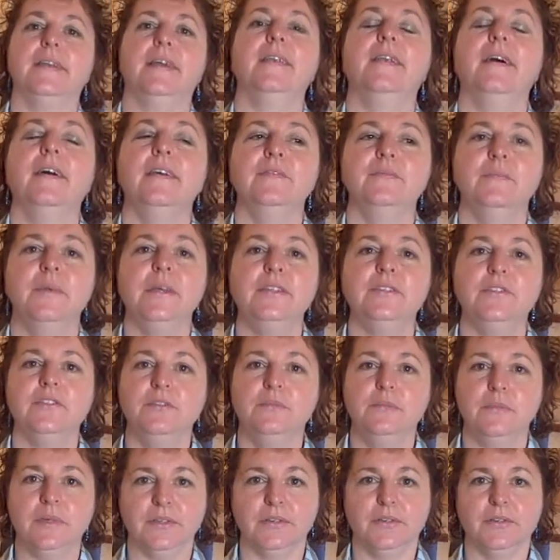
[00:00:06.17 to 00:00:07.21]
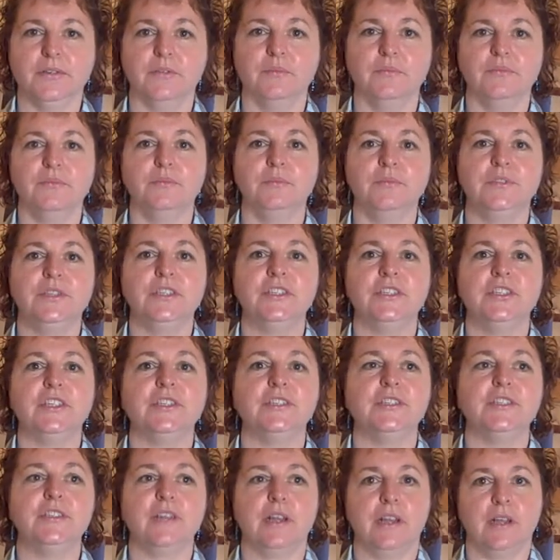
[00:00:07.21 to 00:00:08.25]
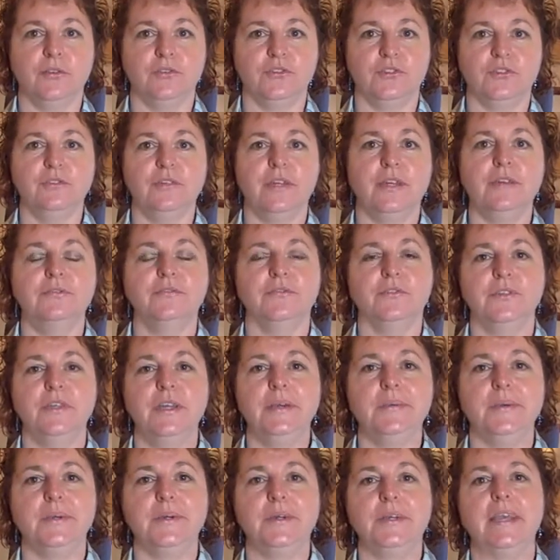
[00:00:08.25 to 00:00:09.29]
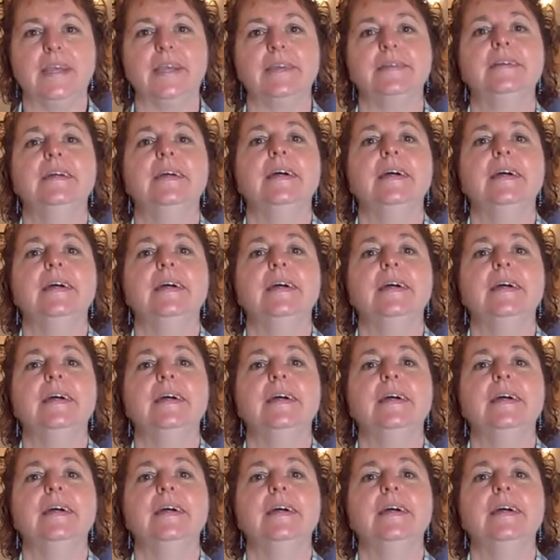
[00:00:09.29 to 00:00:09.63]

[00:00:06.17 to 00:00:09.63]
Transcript: and I've met Sue Milnthorpe from Digital Disclosure at For Networking.